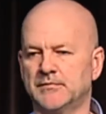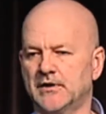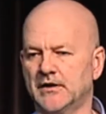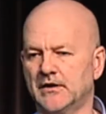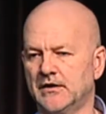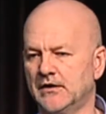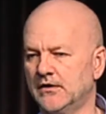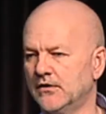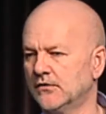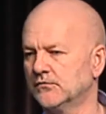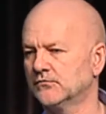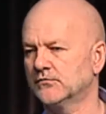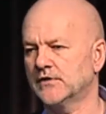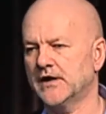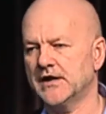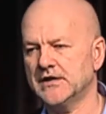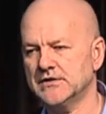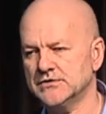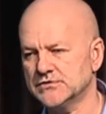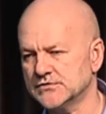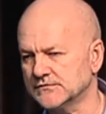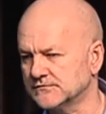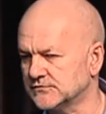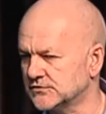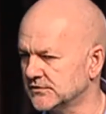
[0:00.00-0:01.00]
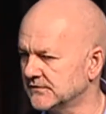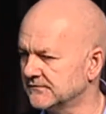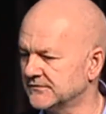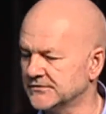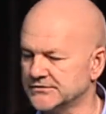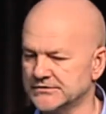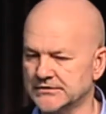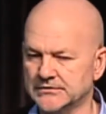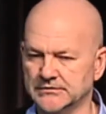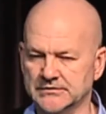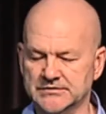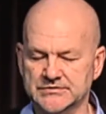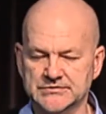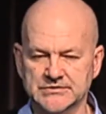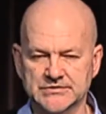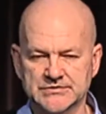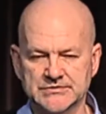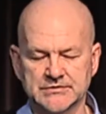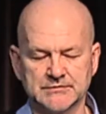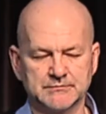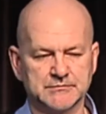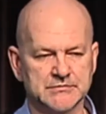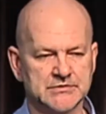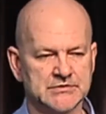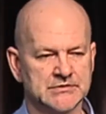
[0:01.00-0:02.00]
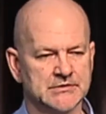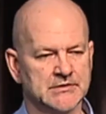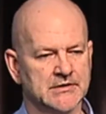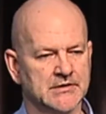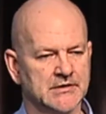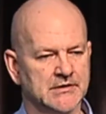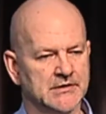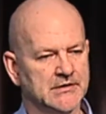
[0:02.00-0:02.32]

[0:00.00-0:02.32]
by a whole range of geophysical systems